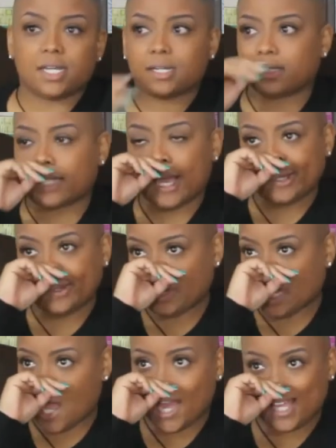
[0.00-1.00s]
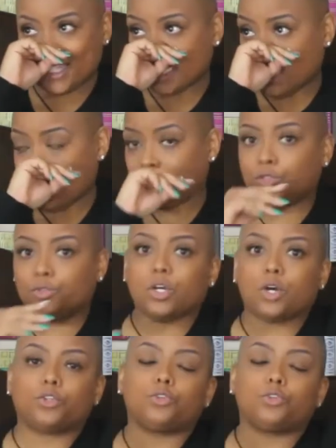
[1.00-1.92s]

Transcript: And a lot of you guys, you know,